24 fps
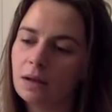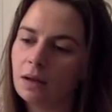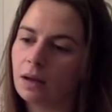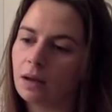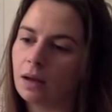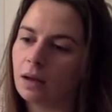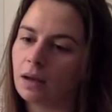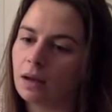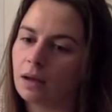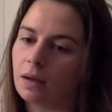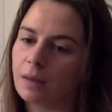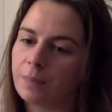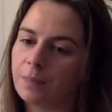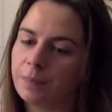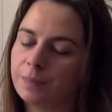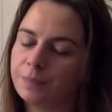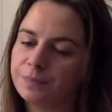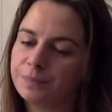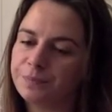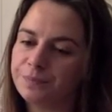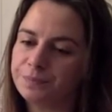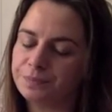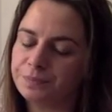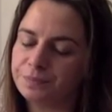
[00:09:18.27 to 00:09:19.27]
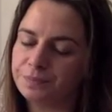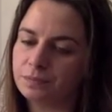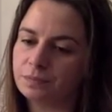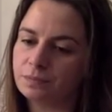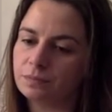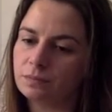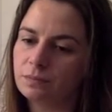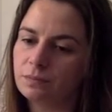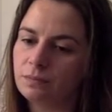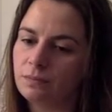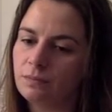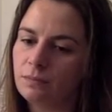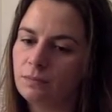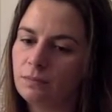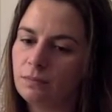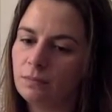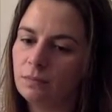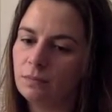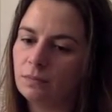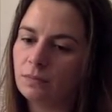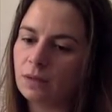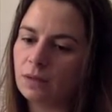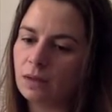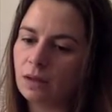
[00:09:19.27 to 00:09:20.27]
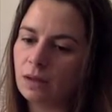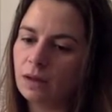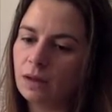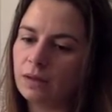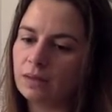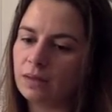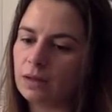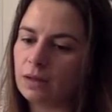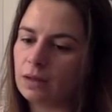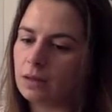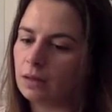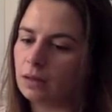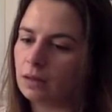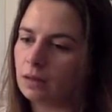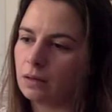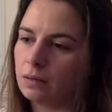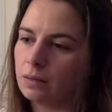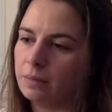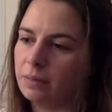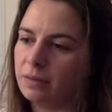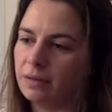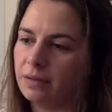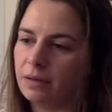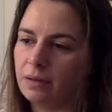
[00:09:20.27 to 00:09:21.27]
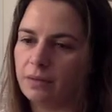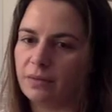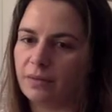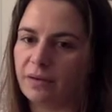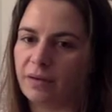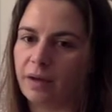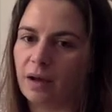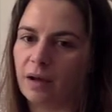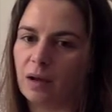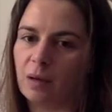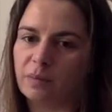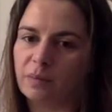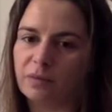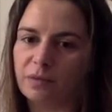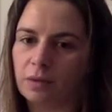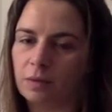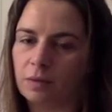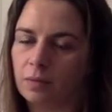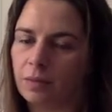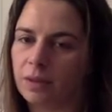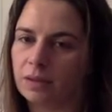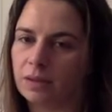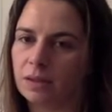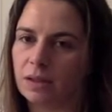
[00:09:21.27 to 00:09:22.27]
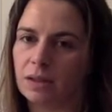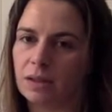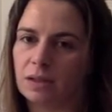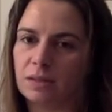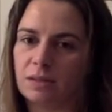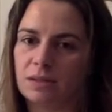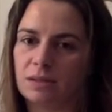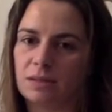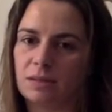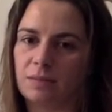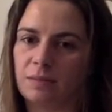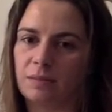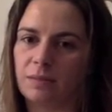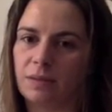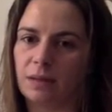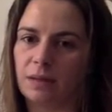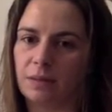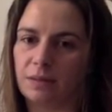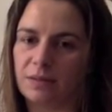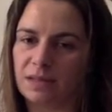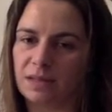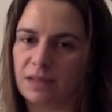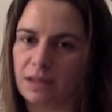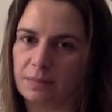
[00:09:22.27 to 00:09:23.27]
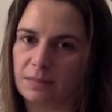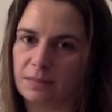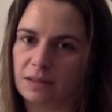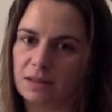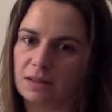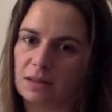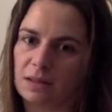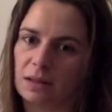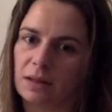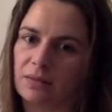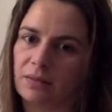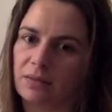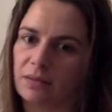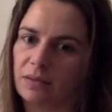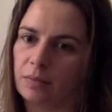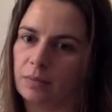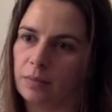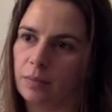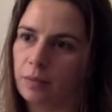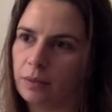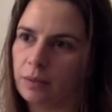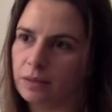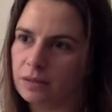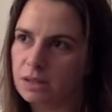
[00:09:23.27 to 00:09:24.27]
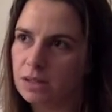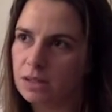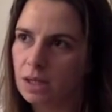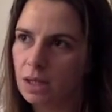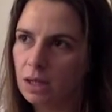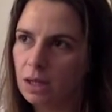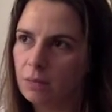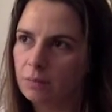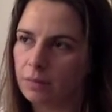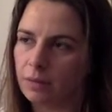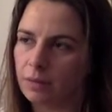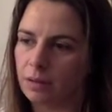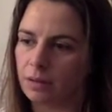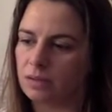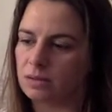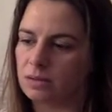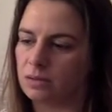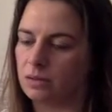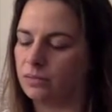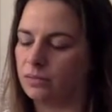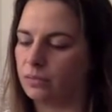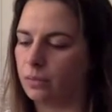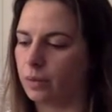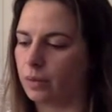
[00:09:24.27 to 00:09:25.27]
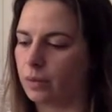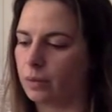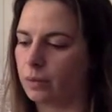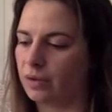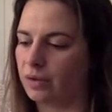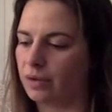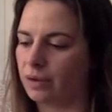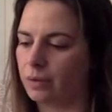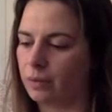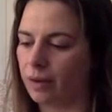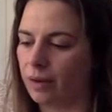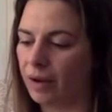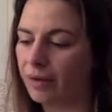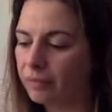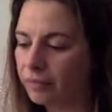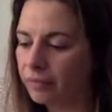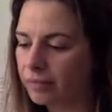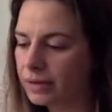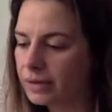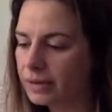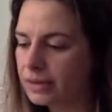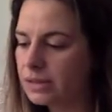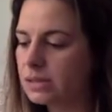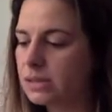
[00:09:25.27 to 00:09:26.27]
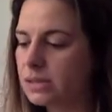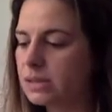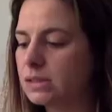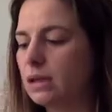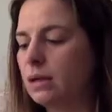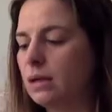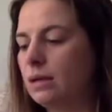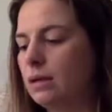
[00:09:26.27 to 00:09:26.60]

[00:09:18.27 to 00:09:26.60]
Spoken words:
I think it could be very helpful when it becomes time to study for the boards, but also for quick reference.